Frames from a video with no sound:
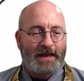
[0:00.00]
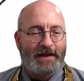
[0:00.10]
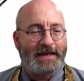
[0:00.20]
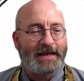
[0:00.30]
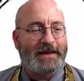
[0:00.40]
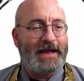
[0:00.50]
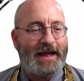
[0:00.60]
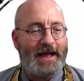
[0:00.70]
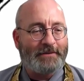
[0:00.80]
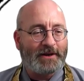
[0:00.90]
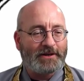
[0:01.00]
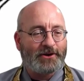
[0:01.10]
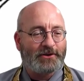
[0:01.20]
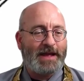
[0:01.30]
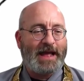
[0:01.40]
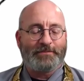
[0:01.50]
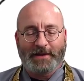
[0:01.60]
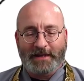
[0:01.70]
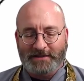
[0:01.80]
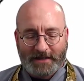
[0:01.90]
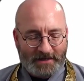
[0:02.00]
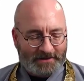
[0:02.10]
And again, I'm going to turn back, because